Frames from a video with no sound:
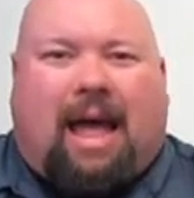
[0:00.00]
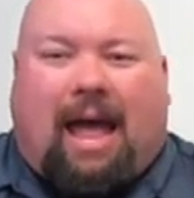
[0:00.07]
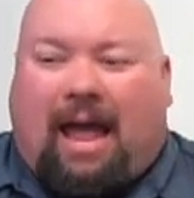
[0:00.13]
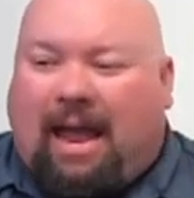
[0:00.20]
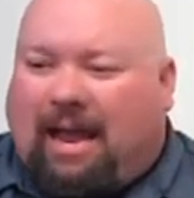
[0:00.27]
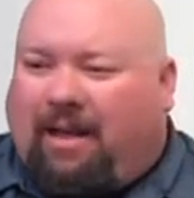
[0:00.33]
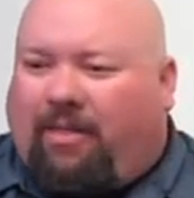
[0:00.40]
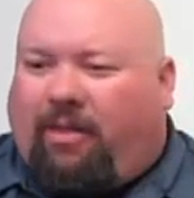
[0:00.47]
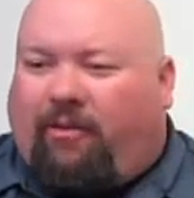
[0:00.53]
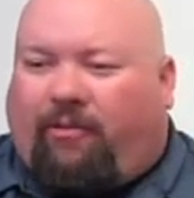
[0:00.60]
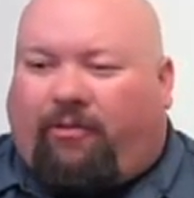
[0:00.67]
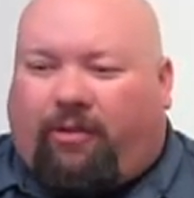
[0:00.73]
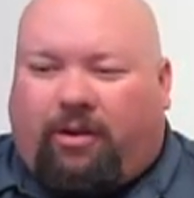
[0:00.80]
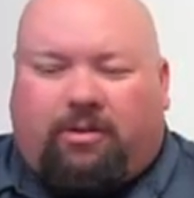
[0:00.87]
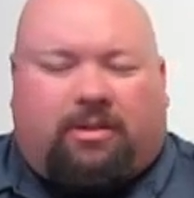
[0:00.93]
And the
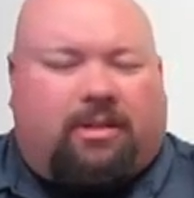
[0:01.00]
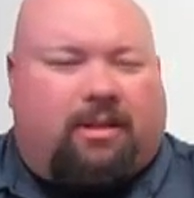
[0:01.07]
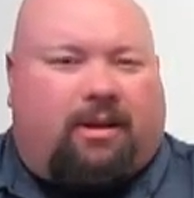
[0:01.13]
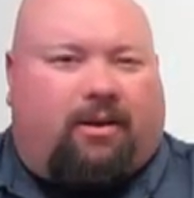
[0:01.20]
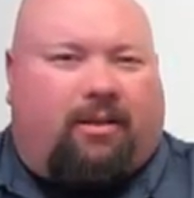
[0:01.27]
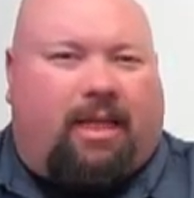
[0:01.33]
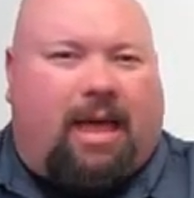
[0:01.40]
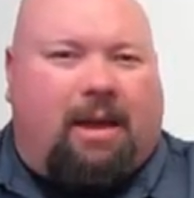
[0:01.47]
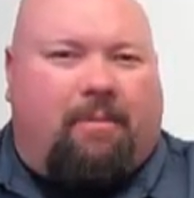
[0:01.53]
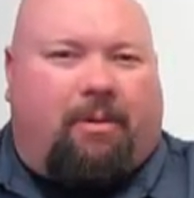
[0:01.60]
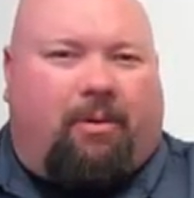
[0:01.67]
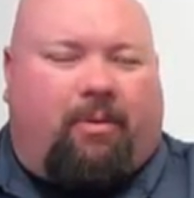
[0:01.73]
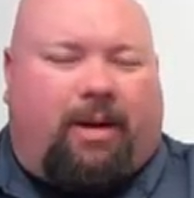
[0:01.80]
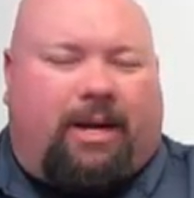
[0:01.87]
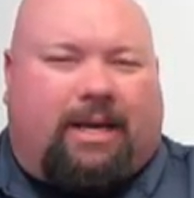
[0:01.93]
fruits of their
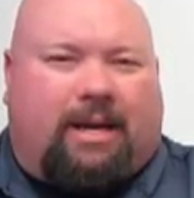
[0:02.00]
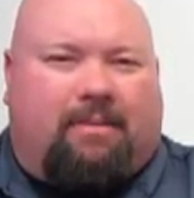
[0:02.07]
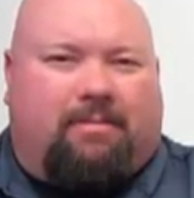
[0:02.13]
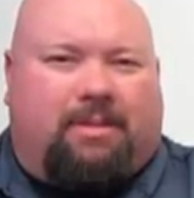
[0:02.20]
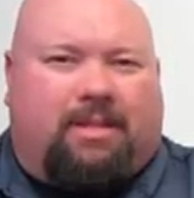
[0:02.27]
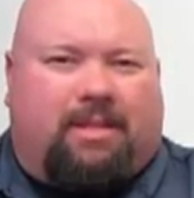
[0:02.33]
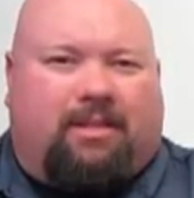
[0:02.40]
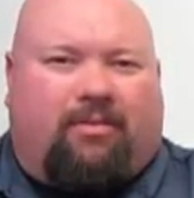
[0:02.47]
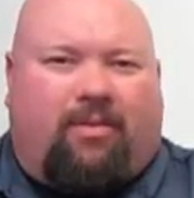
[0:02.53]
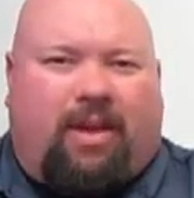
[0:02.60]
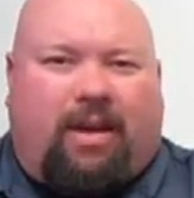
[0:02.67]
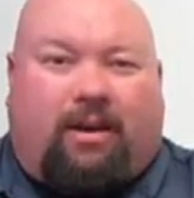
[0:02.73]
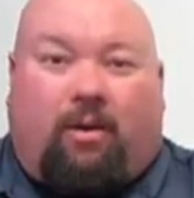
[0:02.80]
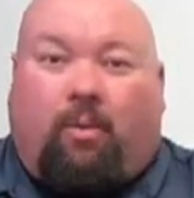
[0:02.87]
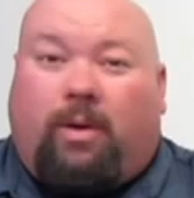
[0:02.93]
labor when it comes to this
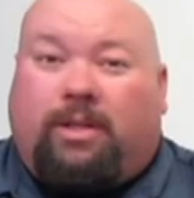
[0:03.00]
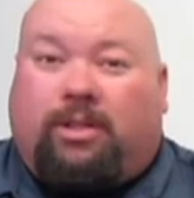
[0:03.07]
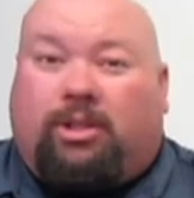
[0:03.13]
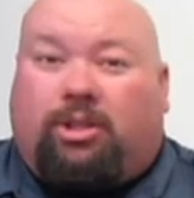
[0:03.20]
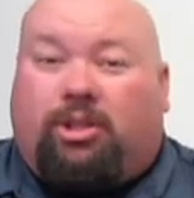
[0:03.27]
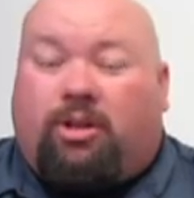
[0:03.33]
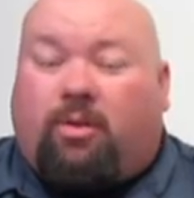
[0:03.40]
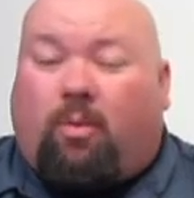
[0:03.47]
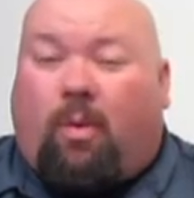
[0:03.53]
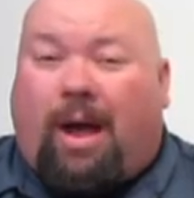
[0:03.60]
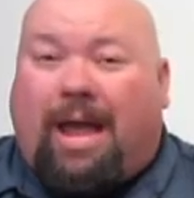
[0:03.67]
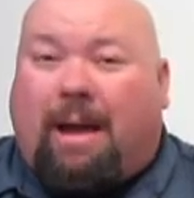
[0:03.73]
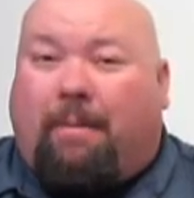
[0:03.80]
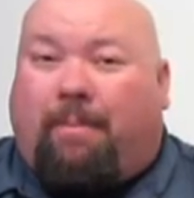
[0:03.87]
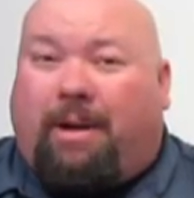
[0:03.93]
vehicle, which should
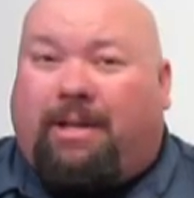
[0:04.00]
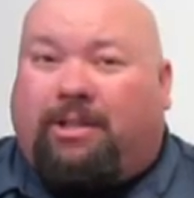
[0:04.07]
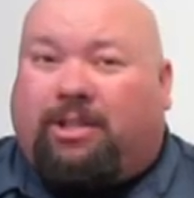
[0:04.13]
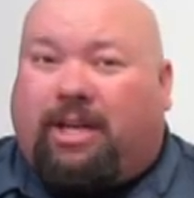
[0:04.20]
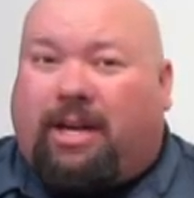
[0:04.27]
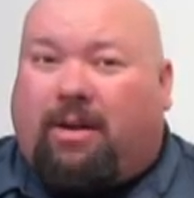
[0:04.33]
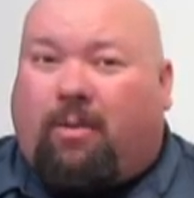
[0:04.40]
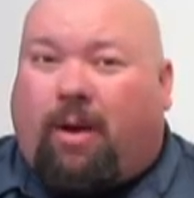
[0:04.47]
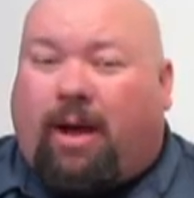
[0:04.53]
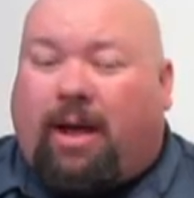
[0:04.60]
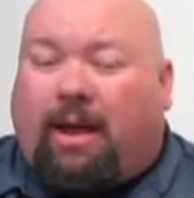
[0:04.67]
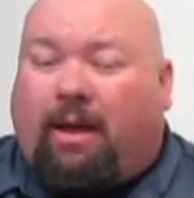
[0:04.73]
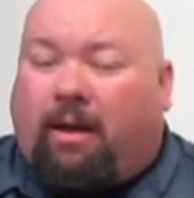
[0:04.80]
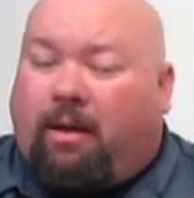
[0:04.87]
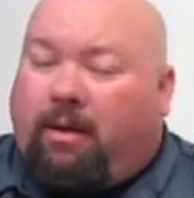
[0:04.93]
weigh a bunch
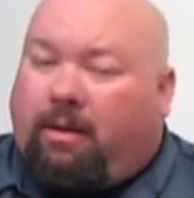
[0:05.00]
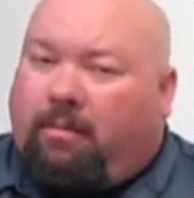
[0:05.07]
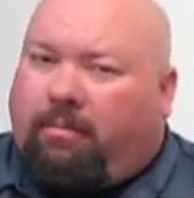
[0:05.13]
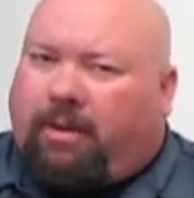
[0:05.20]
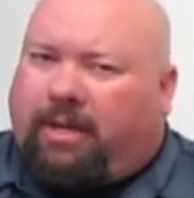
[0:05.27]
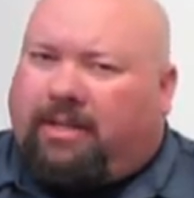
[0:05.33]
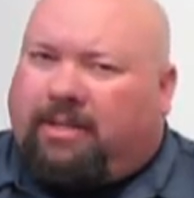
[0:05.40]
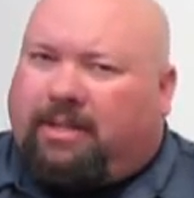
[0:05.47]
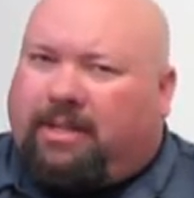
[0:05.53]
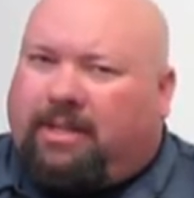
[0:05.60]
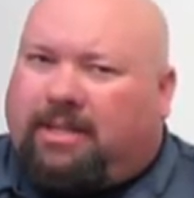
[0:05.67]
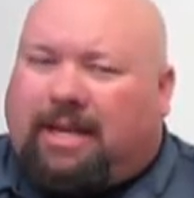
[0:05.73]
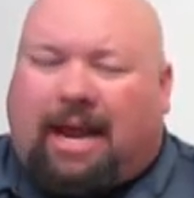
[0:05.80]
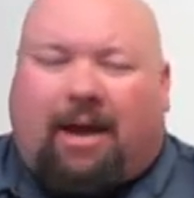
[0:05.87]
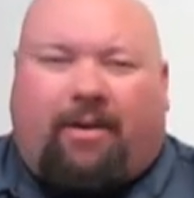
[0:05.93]
anyway, because it
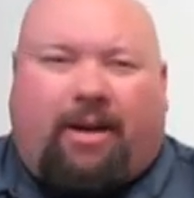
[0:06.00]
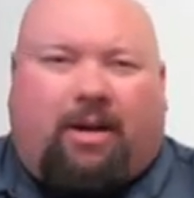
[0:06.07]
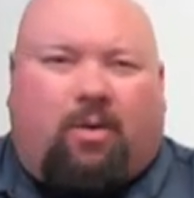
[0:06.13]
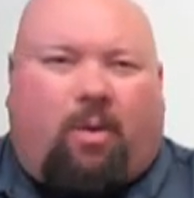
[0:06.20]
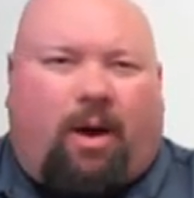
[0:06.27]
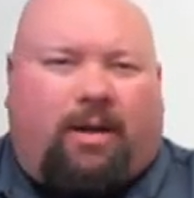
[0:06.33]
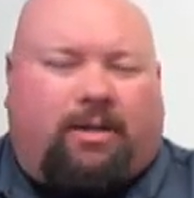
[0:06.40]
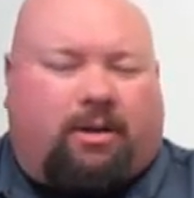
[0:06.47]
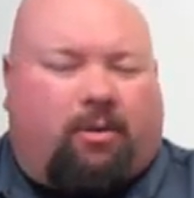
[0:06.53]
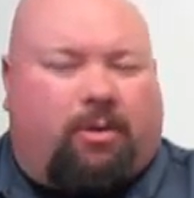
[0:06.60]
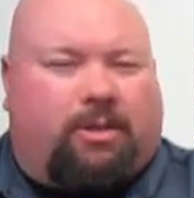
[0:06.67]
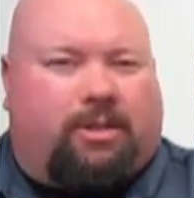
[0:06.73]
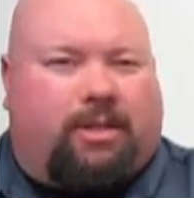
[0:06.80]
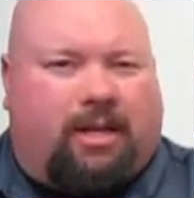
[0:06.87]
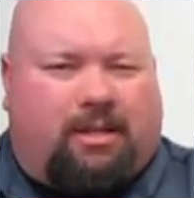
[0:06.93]
is an Audi Quattro,
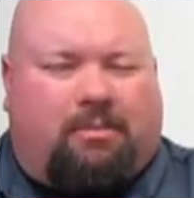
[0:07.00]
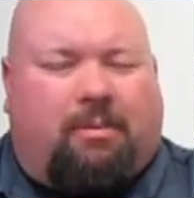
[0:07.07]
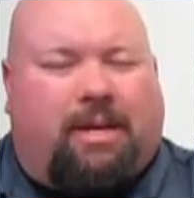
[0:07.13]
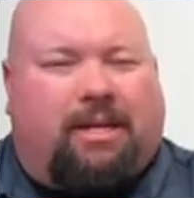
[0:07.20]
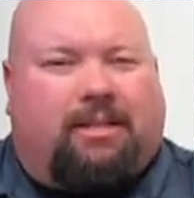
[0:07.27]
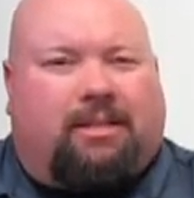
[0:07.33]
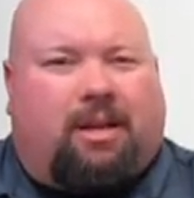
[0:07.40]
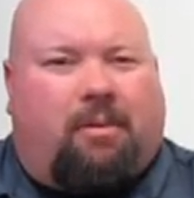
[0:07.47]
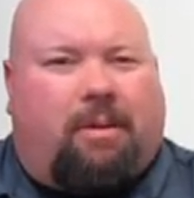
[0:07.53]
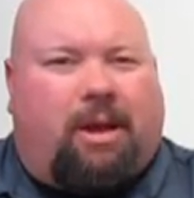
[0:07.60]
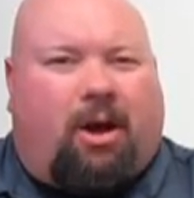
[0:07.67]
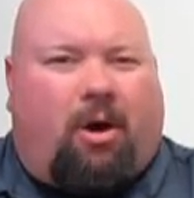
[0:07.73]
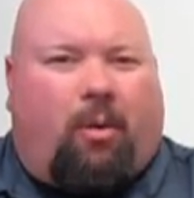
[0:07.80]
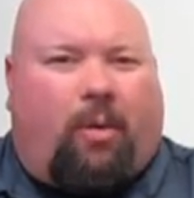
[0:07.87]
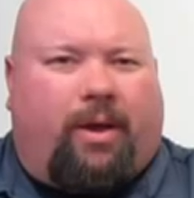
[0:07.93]
which does mean it's going to be
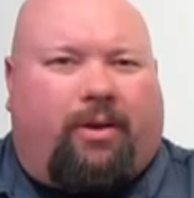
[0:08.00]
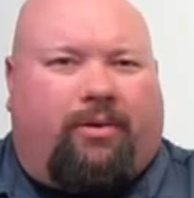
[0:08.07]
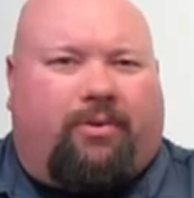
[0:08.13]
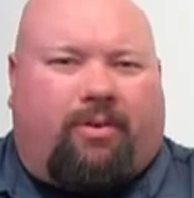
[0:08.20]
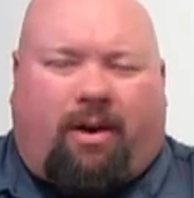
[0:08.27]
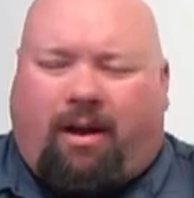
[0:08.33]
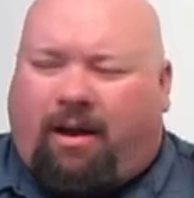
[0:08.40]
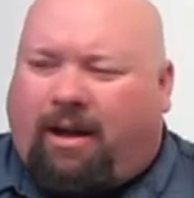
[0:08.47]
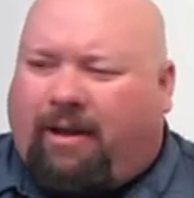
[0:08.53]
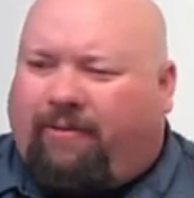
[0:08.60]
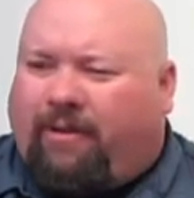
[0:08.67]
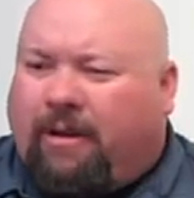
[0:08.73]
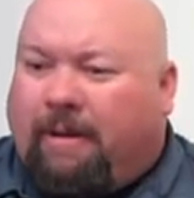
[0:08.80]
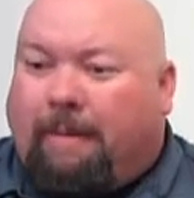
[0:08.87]
all-wheel drive.